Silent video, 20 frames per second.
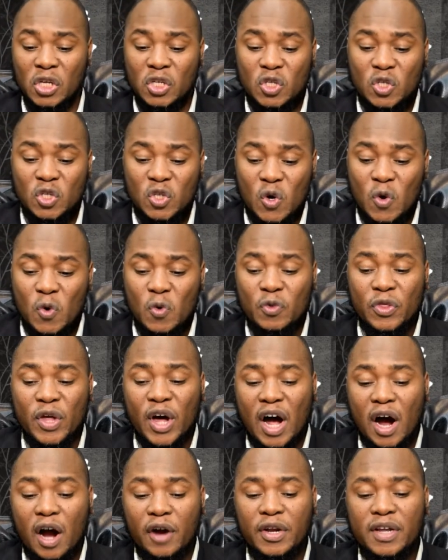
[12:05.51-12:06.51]
So
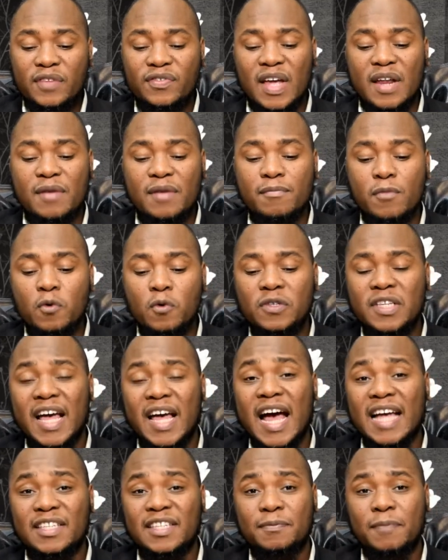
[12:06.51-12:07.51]
the hardest and most
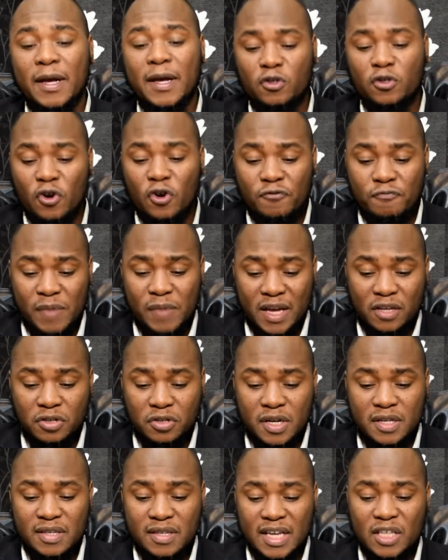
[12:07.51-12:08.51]
aspect of
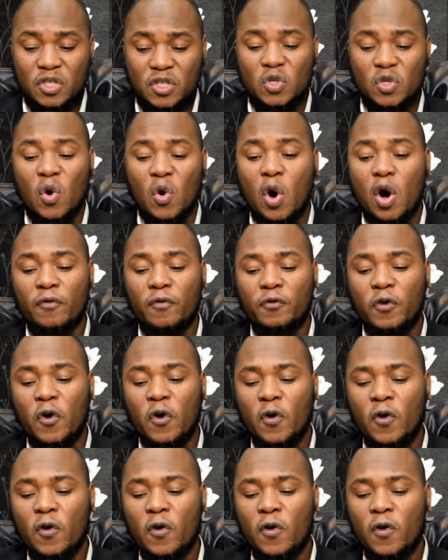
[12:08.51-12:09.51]
patience is to
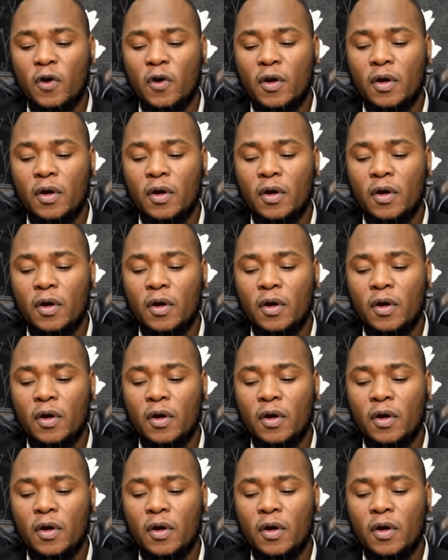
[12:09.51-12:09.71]
offer